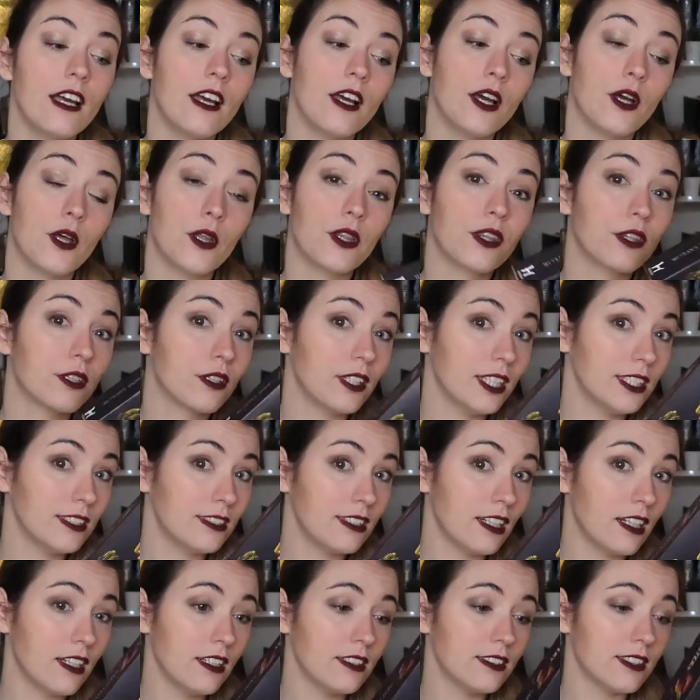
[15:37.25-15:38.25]
a 3
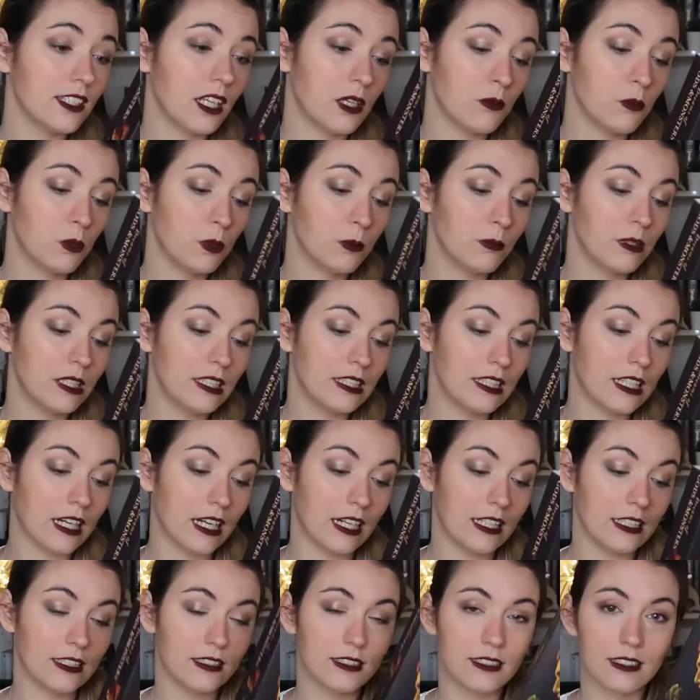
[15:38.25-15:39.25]
stars, that would be
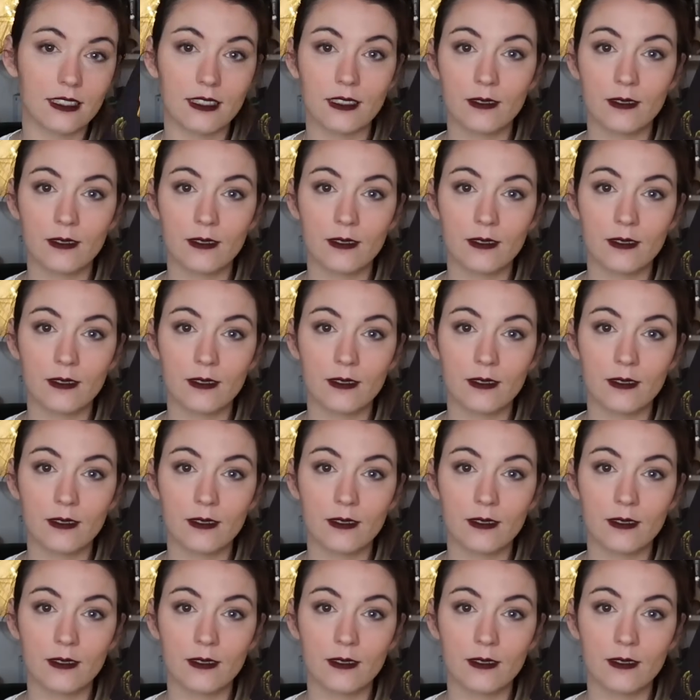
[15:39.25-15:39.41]
nice.